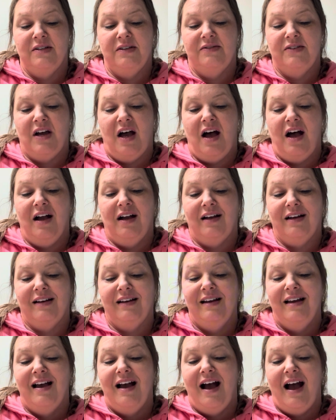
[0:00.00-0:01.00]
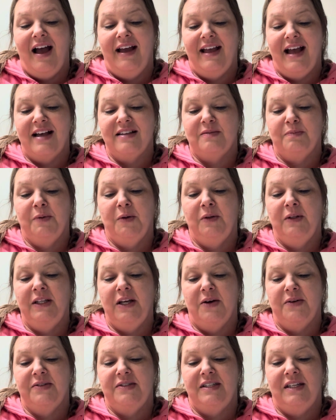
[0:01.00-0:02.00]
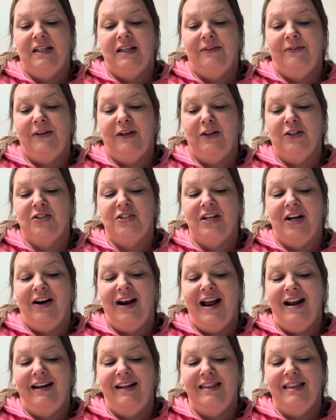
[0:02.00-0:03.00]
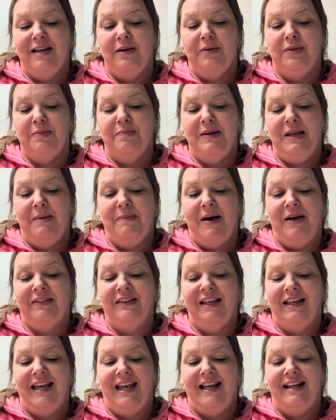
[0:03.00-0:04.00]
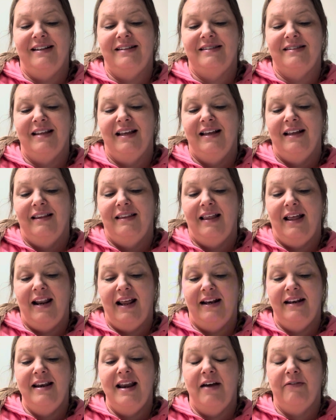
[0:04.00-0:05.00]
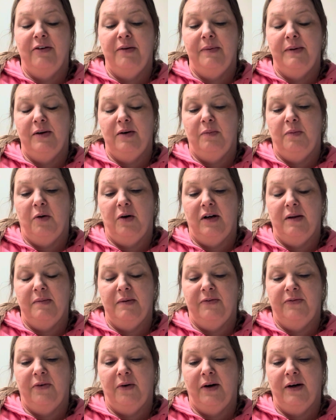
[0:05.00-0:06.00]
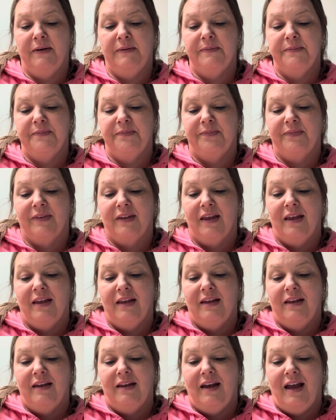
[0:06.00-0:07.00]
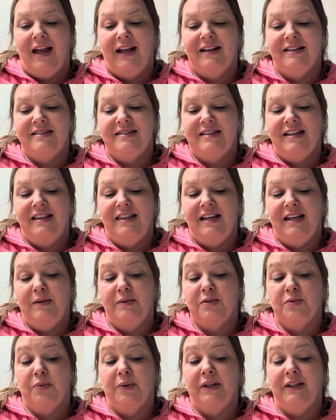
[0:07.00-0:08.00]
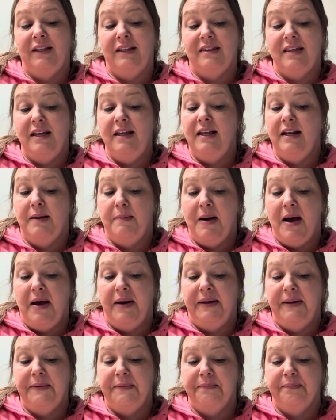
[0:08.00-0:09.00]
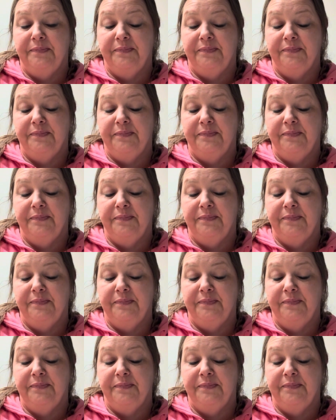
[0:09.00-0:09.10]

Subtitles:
of talk, I asked Bugliosi if he could share anything with me about the case that had never been reported before. I could see that he was really thinking about it.